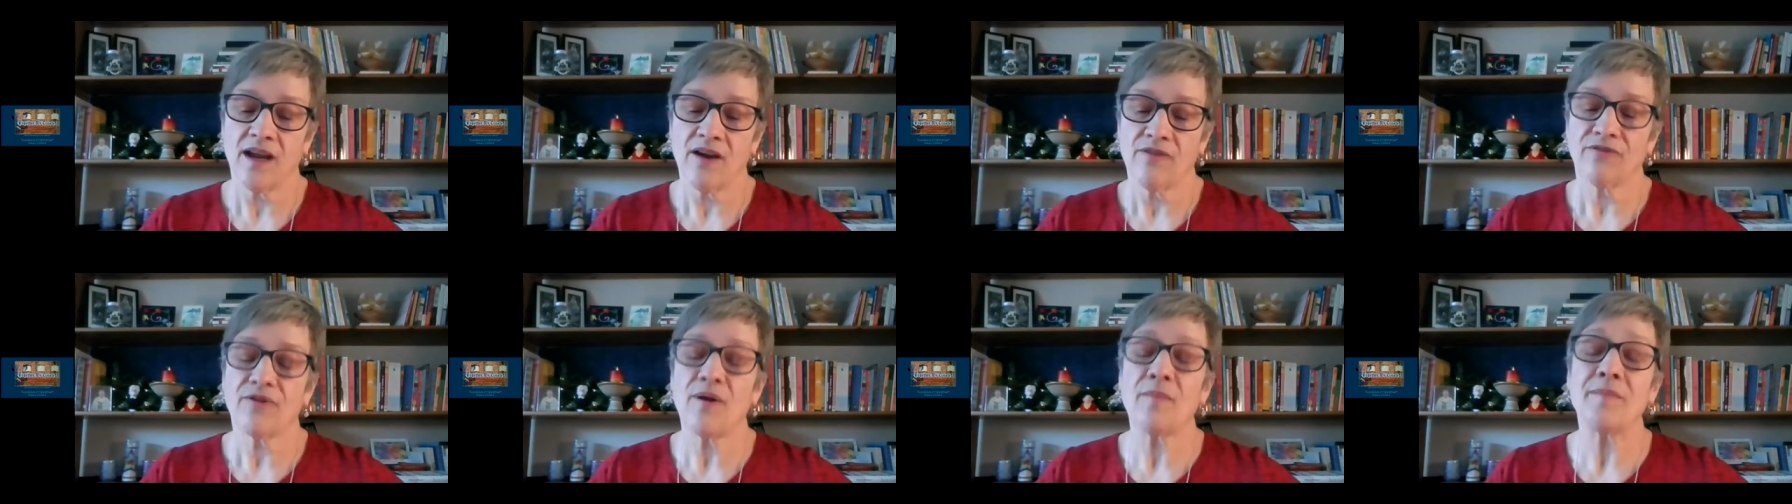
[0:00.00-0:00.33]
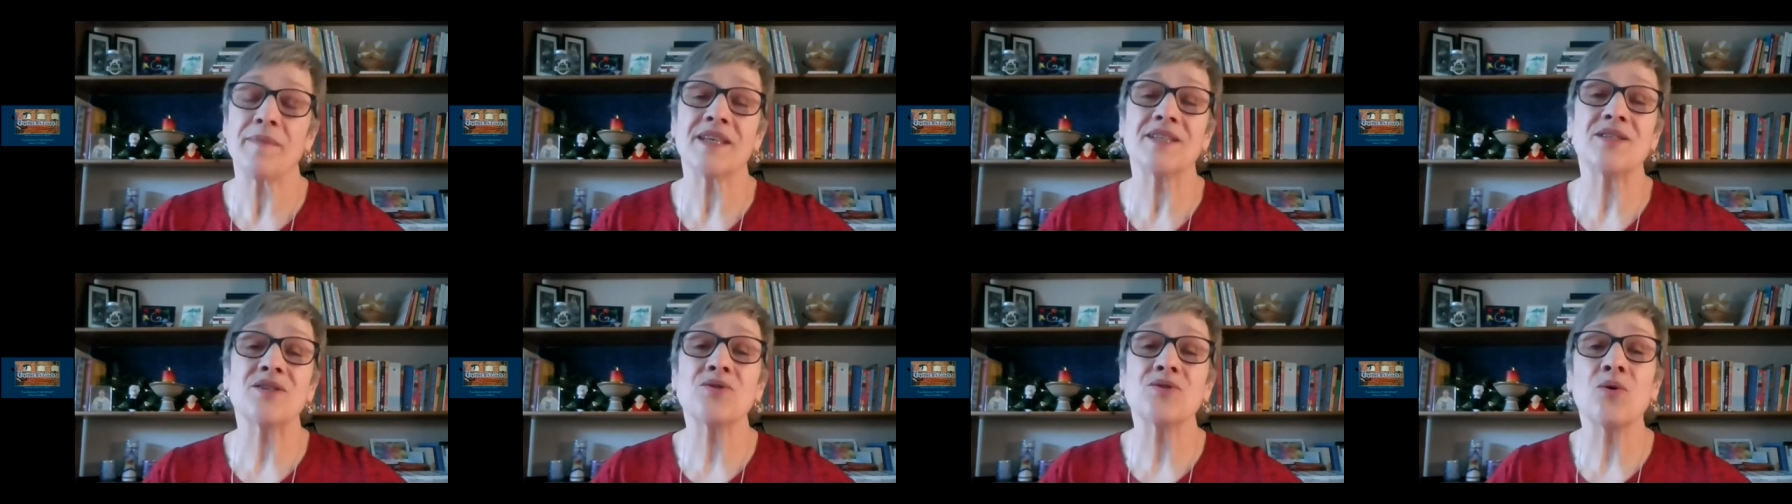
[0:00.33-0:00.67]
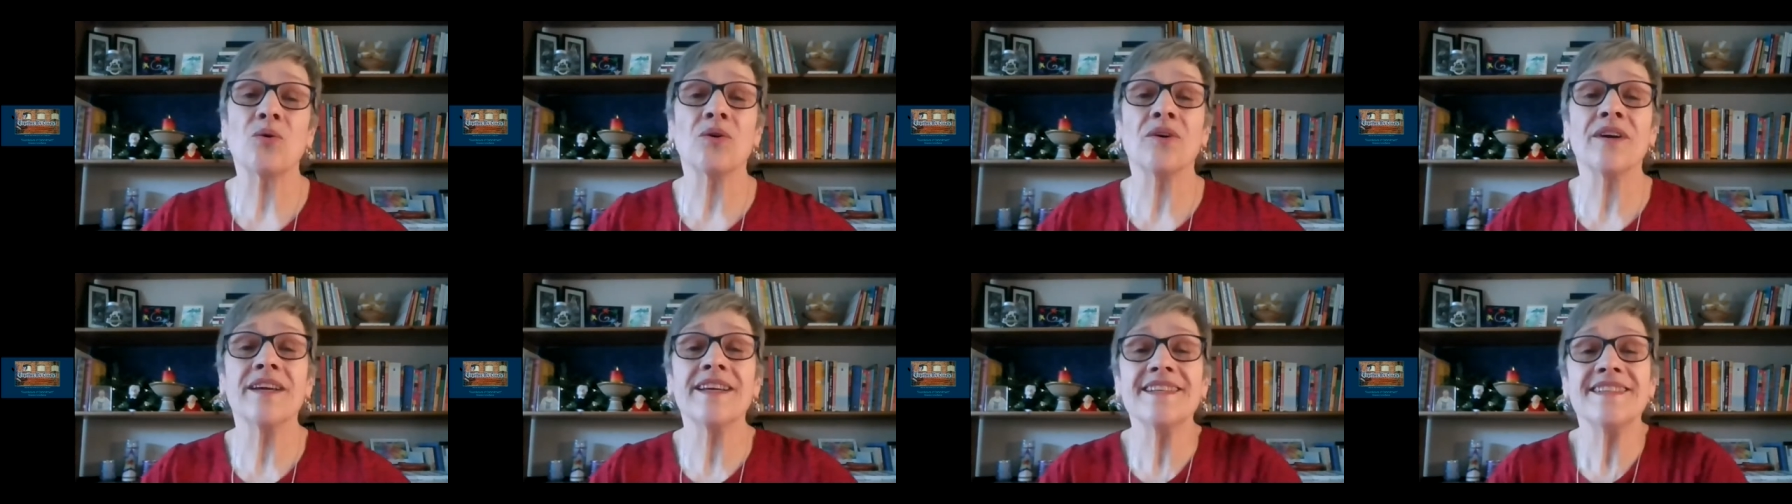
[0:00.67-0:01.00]
From the
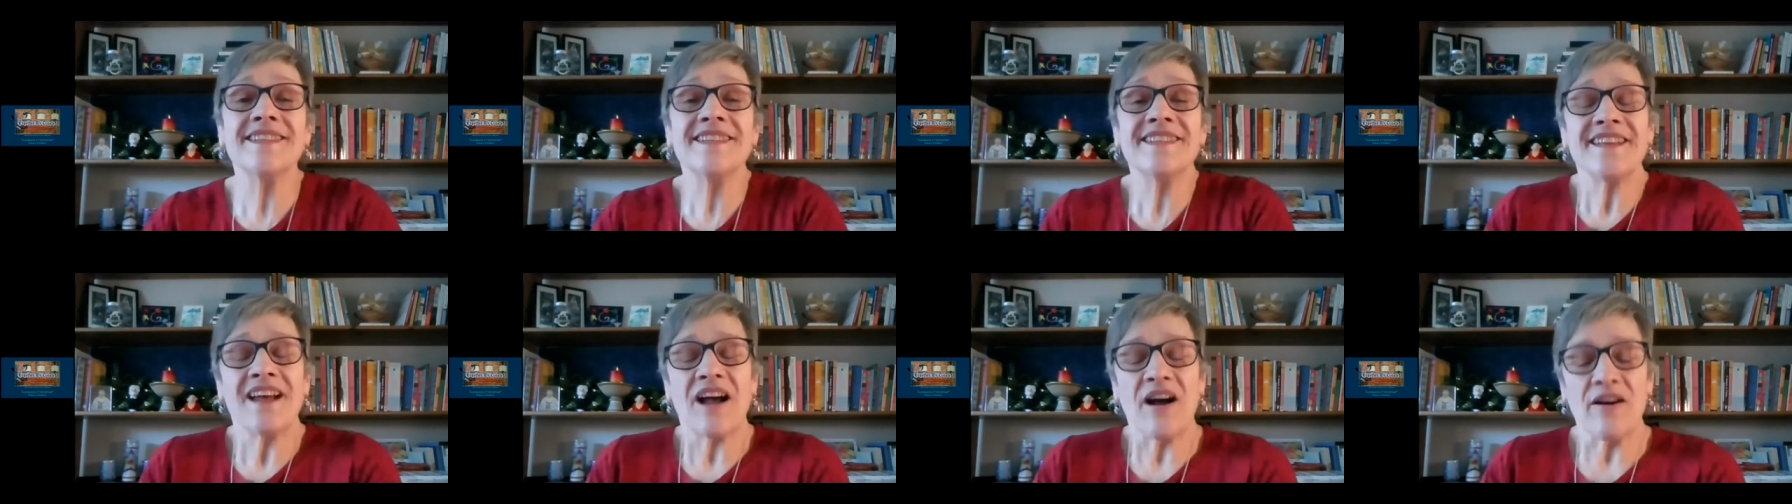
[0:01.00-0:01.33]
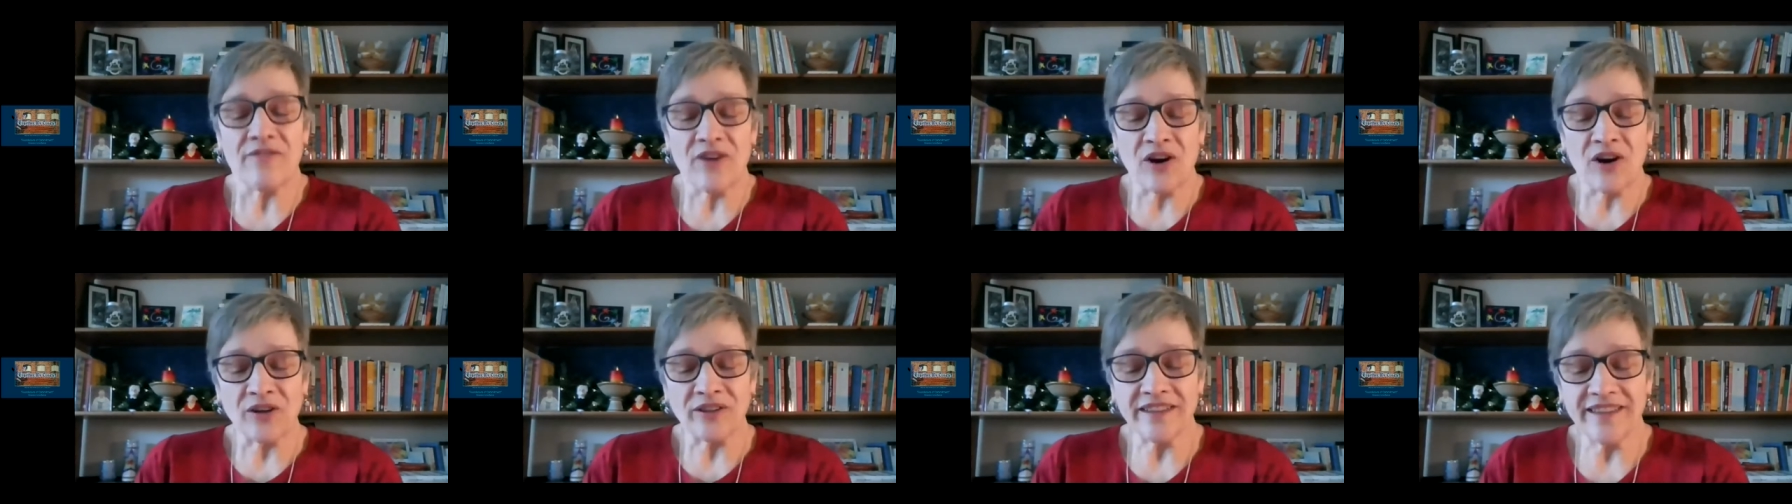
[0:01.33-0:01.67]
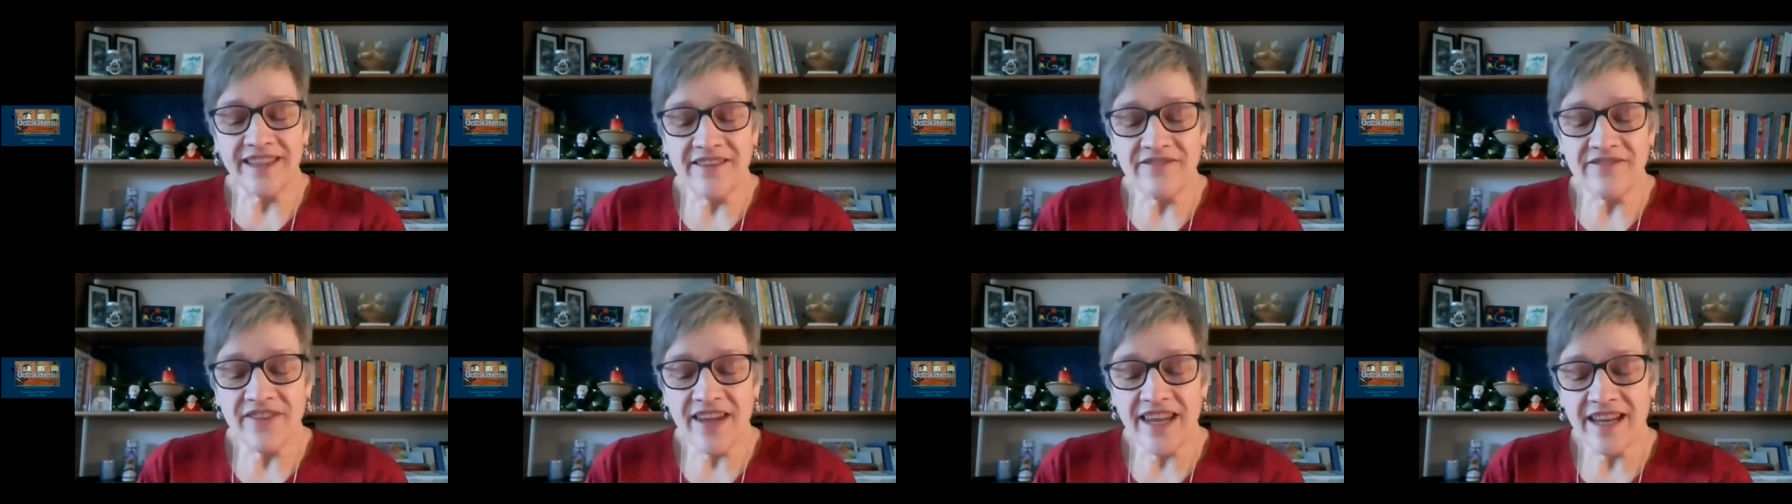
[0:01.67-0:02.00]
stories of our
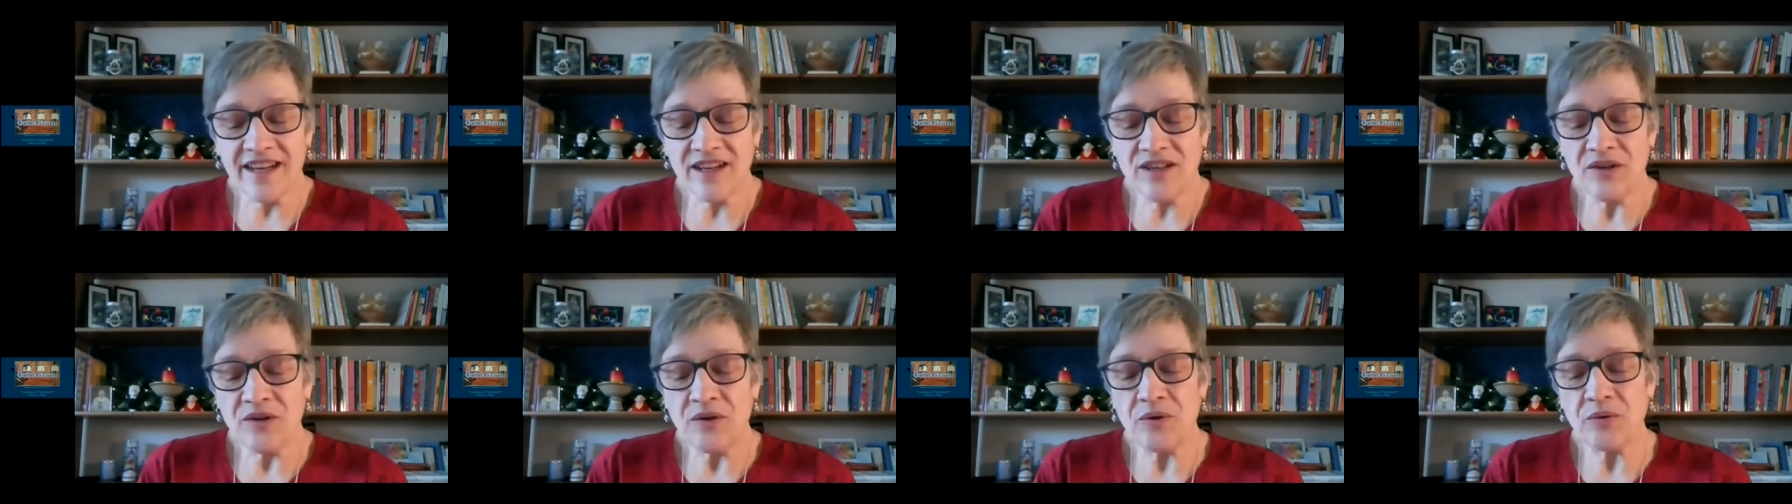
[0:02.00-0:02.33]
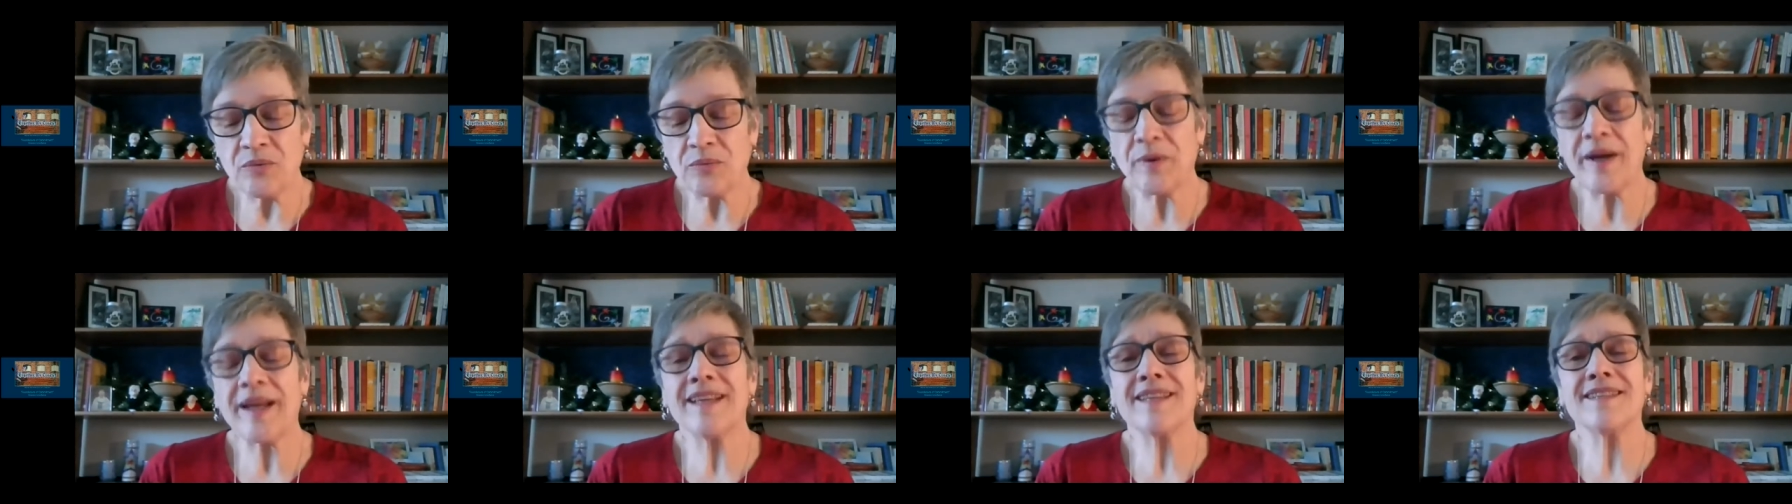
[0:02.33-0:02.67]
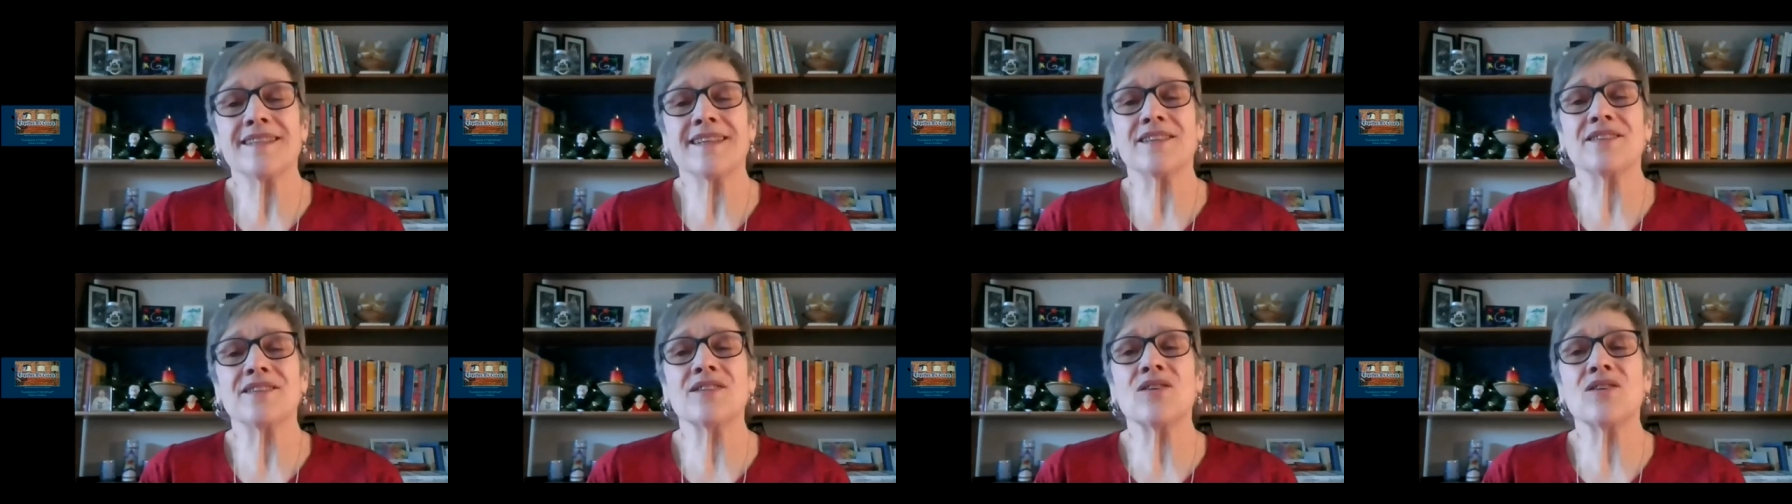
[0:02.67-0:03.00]
living
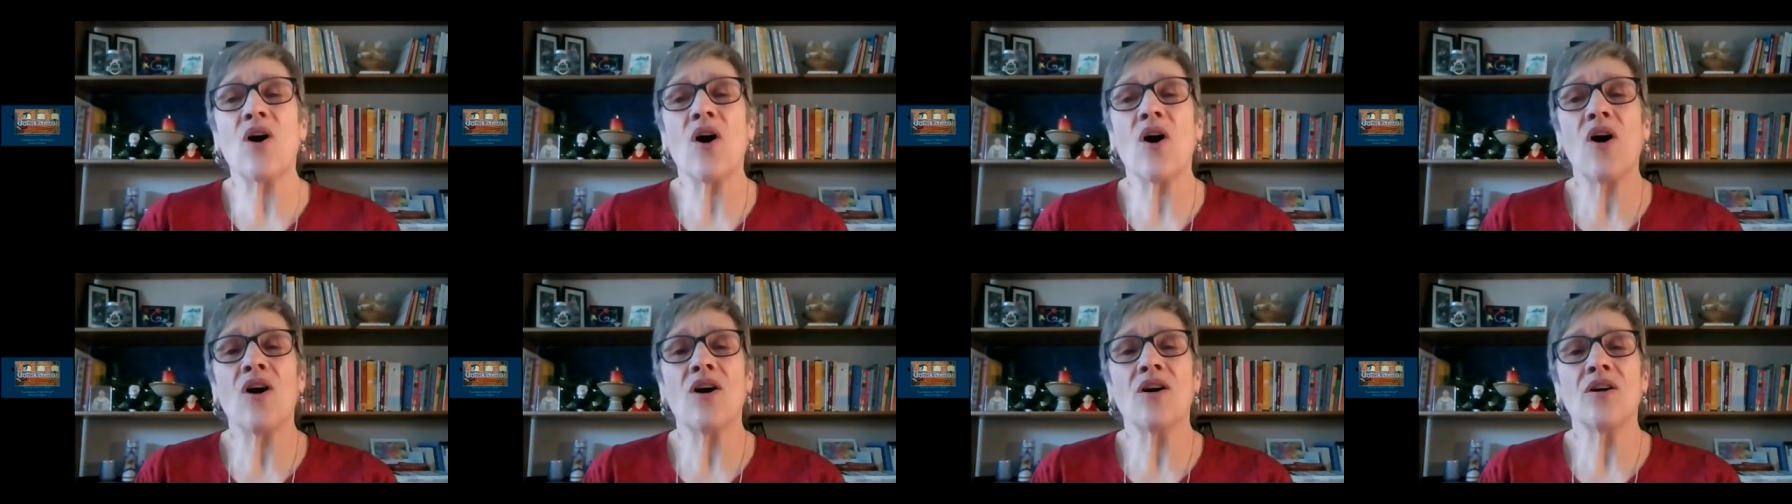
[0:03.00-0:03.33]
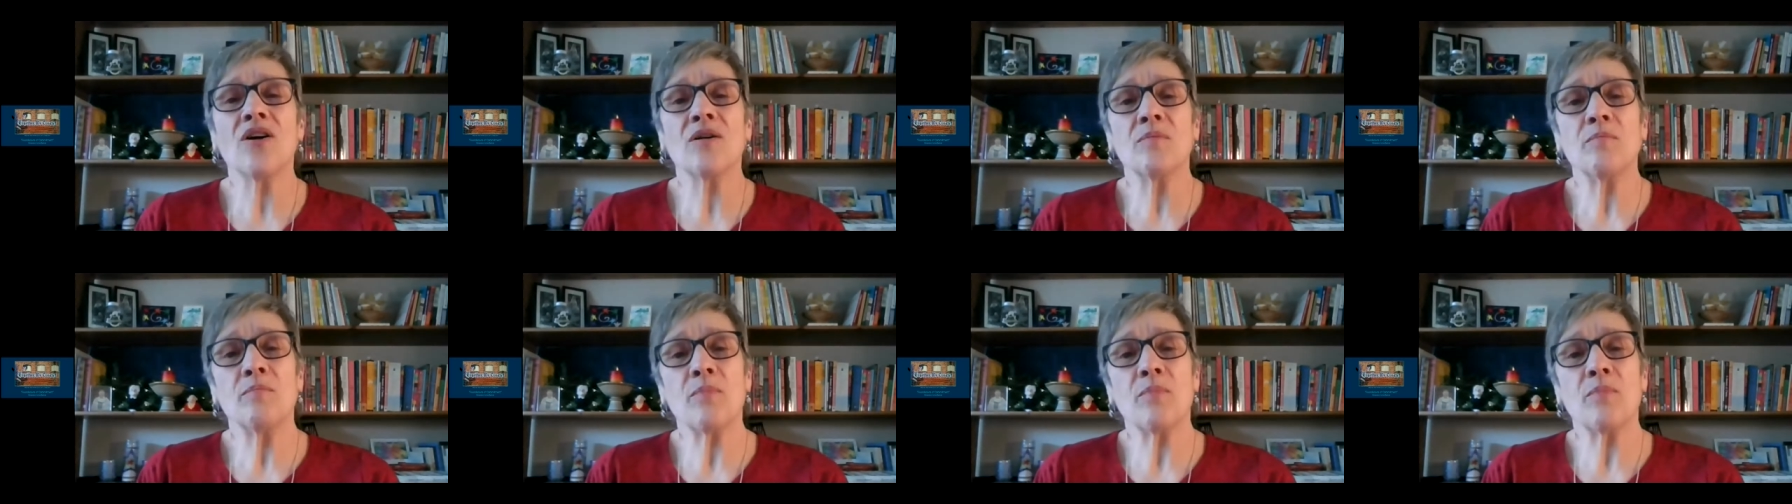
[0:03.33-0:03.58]
rings a song,